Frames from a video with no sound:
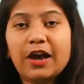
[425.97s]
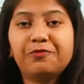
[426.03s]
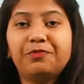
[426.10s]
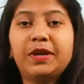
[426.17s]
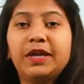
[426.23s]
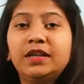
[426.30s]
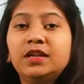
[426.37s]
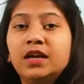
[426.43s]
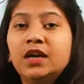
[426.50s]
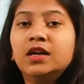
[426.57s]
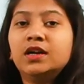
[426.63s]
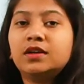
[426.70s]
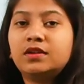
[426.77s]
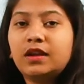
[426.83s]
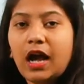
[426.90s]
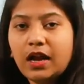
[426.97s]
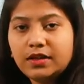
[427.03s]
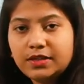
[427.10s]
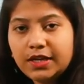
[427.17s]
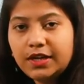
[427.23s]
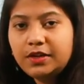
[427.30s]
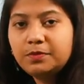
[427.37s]
have been
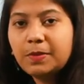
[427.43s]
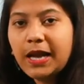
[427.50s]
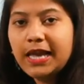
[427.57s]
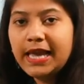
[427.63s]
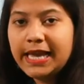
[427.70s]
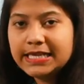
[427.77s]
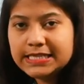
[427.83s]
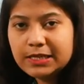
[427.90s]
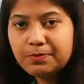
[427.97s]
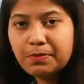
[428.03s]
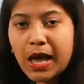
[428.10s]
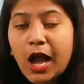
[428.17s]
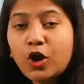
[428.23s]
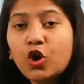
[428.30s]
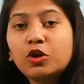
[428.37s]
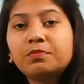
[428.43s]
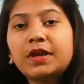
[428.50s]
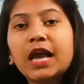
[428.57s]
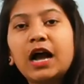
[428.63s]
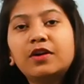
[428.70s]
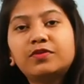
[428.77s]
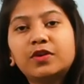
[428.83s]
granted by Exim Bank on
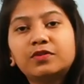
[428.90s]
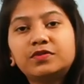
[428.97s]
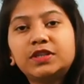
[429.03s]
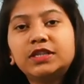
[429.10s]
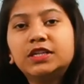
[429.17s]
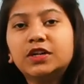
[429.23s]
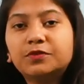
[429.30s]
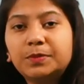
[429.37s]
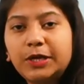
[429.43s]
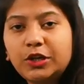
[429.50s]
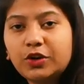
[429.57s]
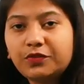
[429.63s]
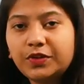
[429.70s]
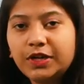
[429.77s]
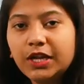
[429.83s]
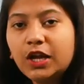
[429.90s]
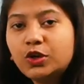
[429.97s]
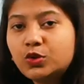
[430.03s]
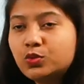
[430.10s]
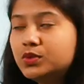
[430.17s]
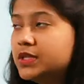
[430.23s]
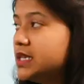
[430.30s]
behalf of the government of
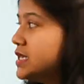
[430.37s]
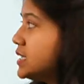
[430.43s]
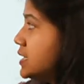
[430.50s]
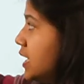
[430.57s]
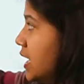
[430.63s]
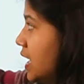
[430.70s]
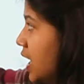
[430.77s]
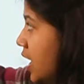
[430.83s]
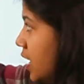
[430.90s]
India to this